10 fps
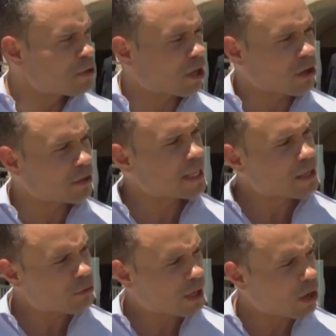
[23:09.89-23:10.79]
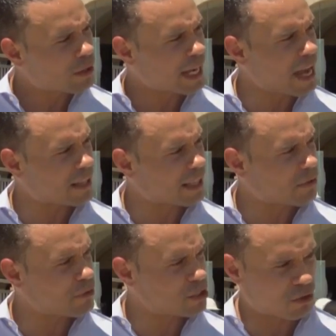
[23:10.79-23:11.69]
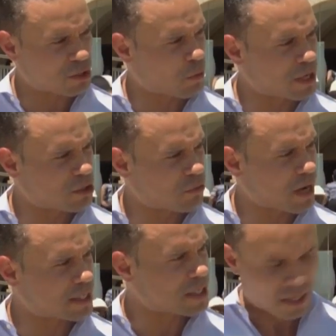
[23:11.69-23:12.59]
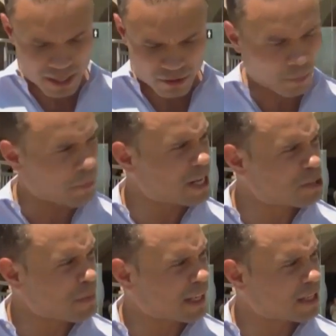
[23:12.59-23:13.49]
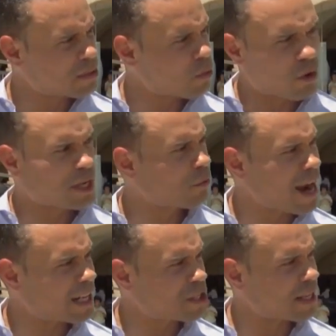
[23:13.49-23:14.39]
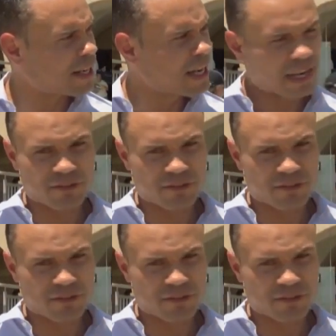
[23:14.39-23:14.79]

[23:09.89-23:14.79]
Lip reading: You can only allocate resources one of two ways, either a price mechanism or you can ration it.